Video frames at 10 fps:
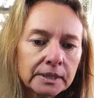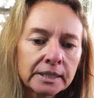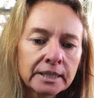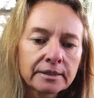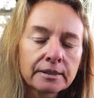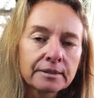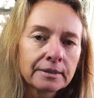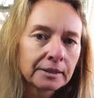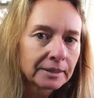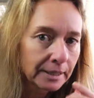This is
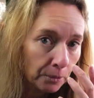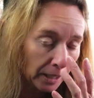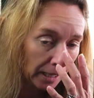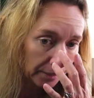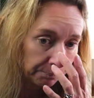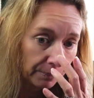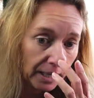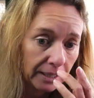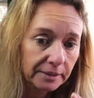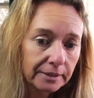the little heart
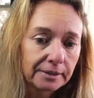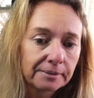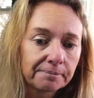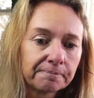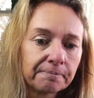pattern,